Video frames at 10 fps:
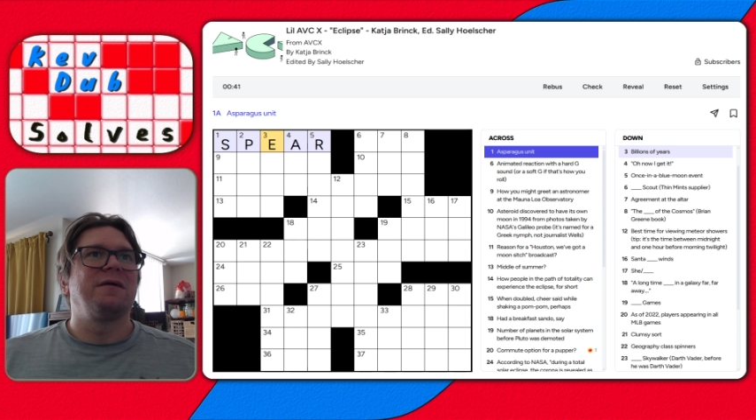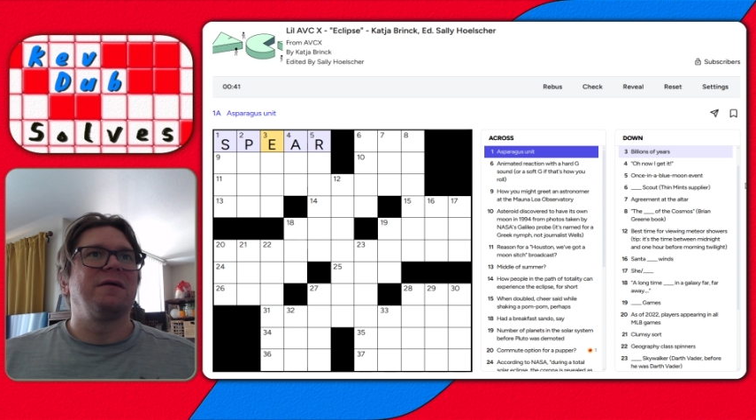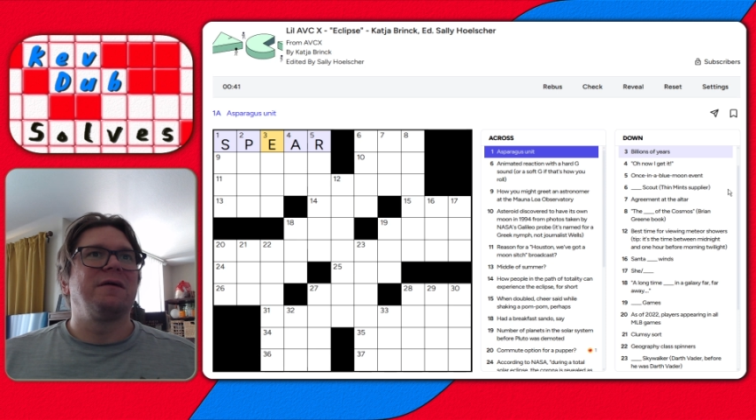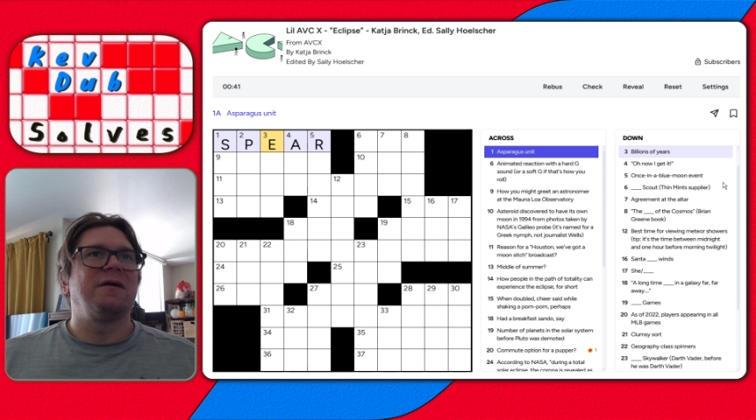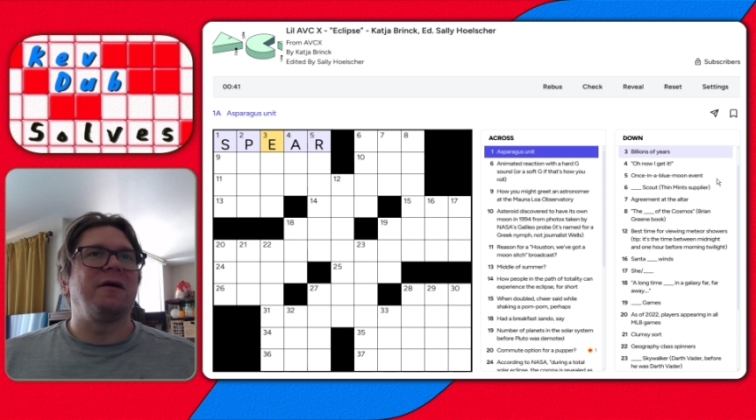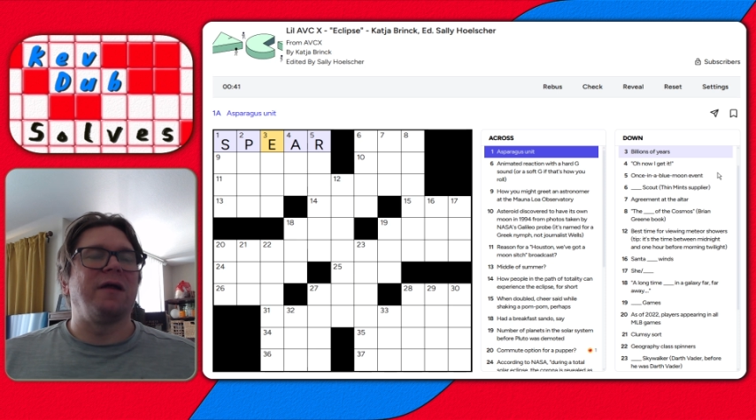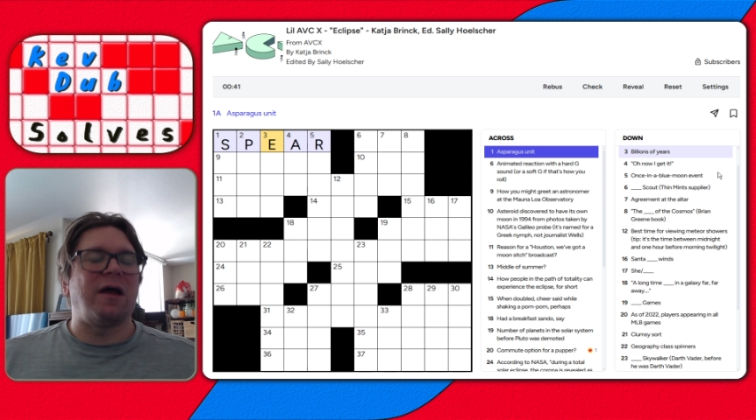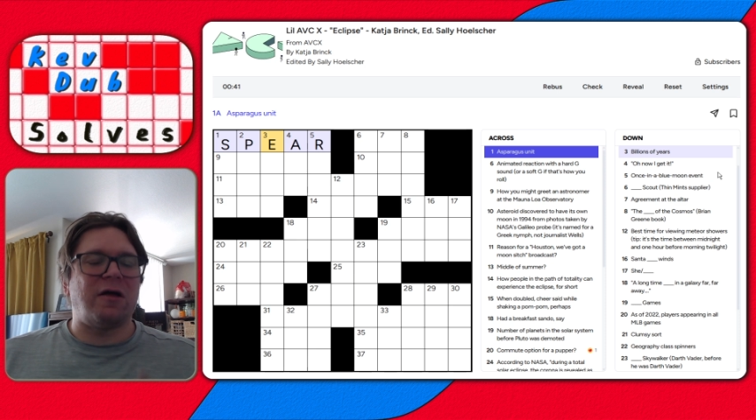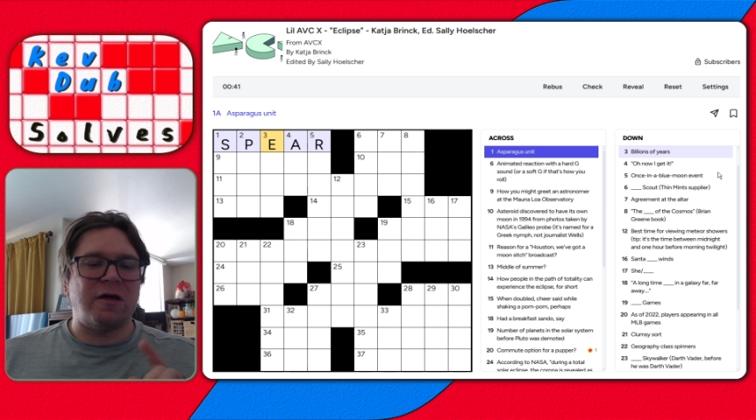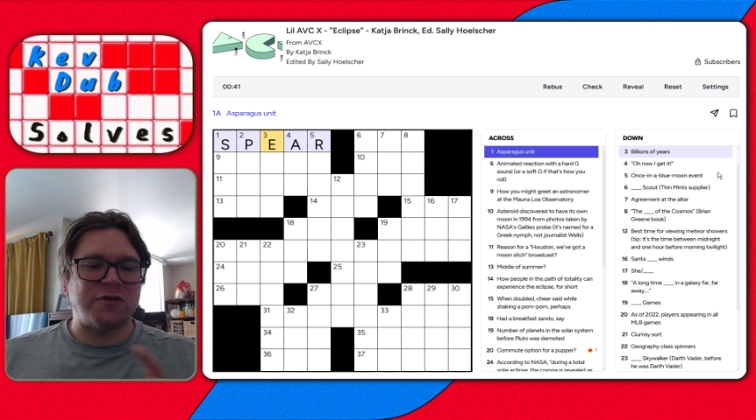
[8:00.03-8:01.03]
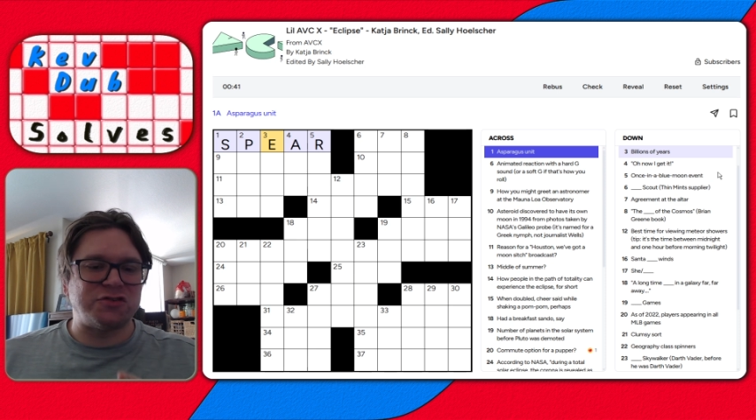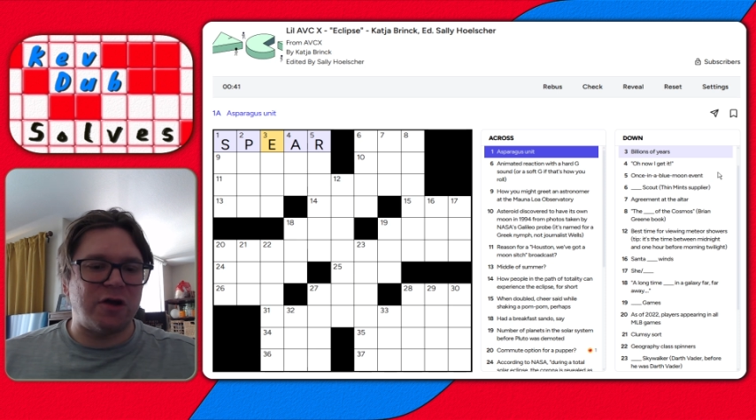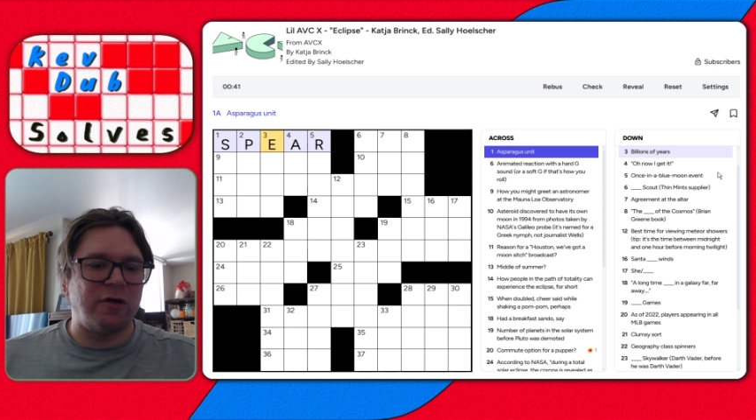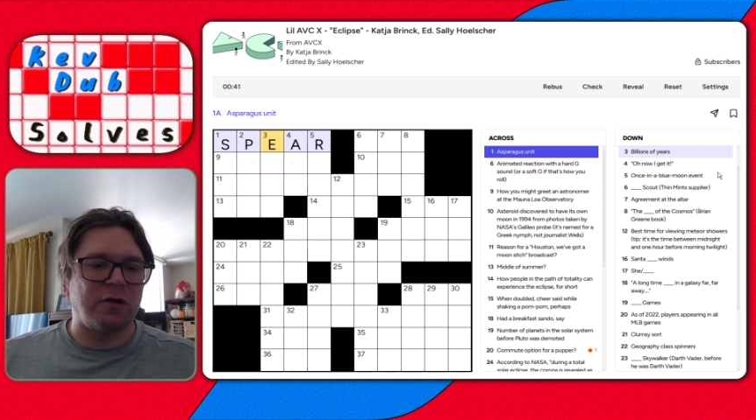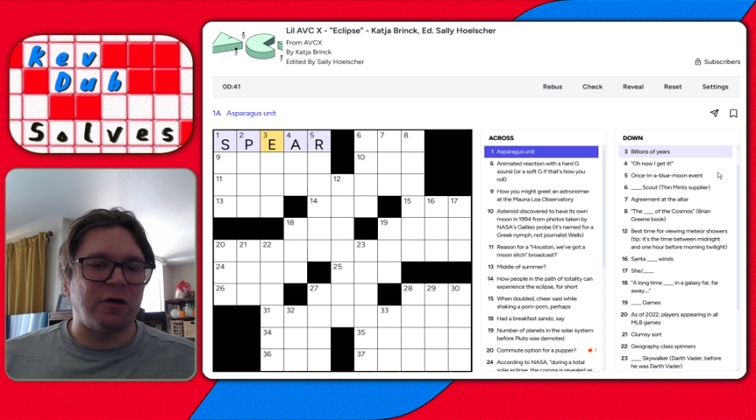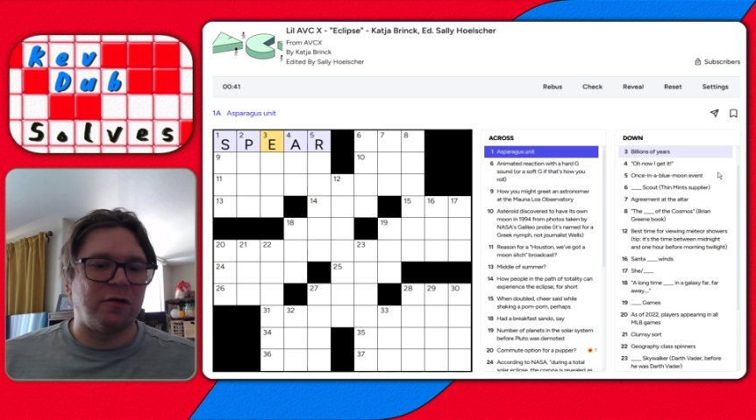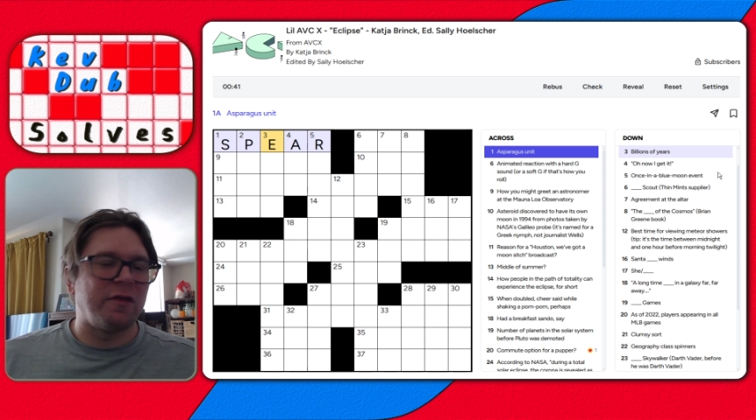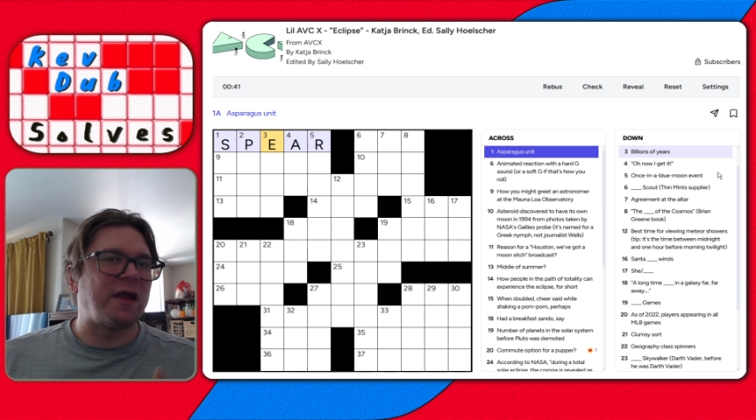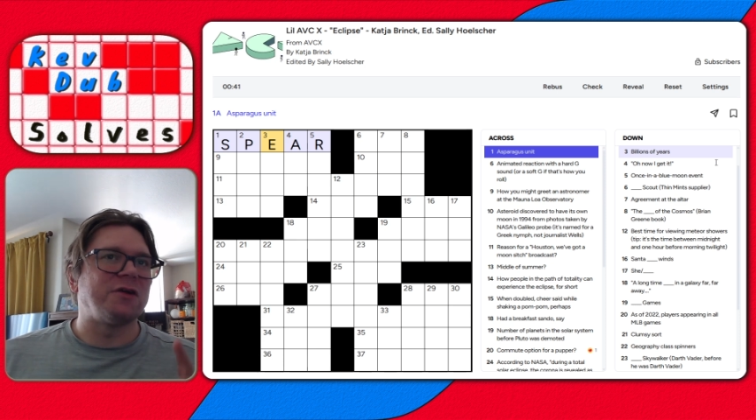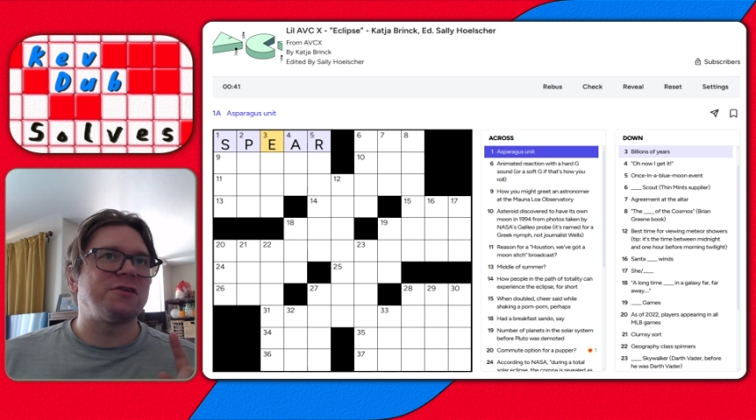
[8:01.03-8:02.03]
All right, I'll have to share an article
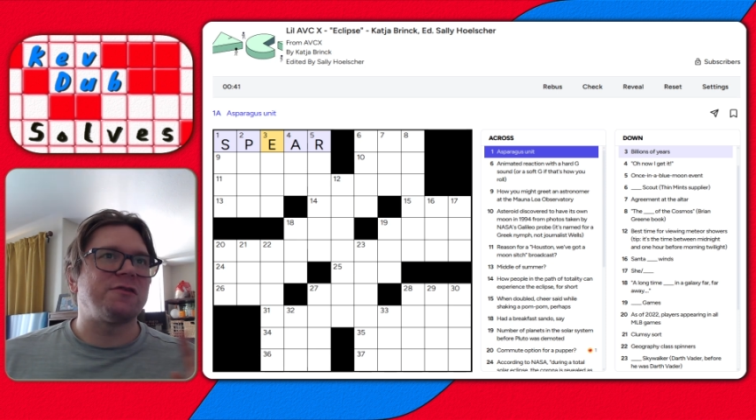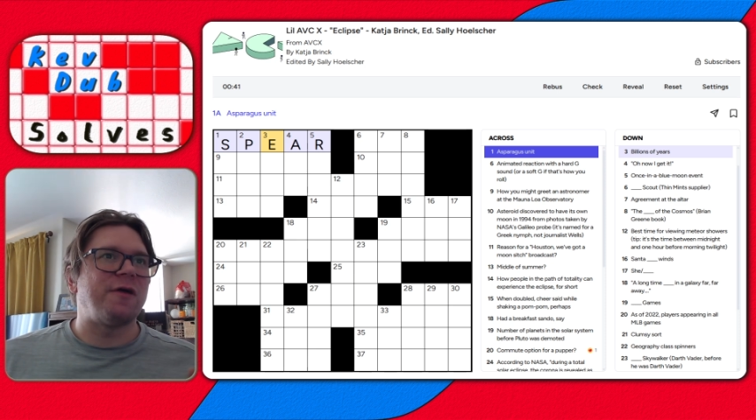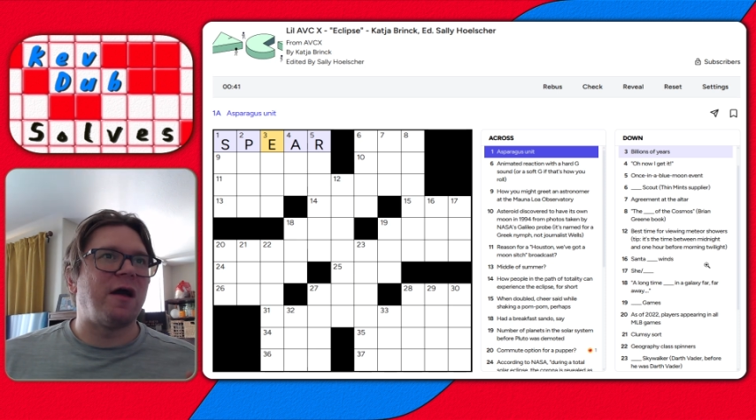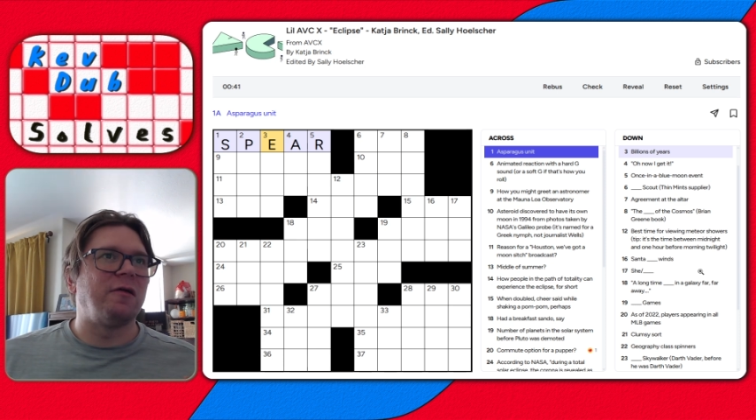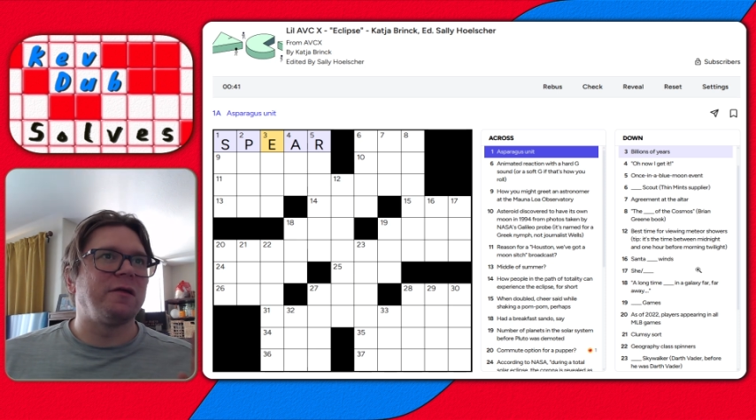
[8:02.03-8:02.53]
that I just found.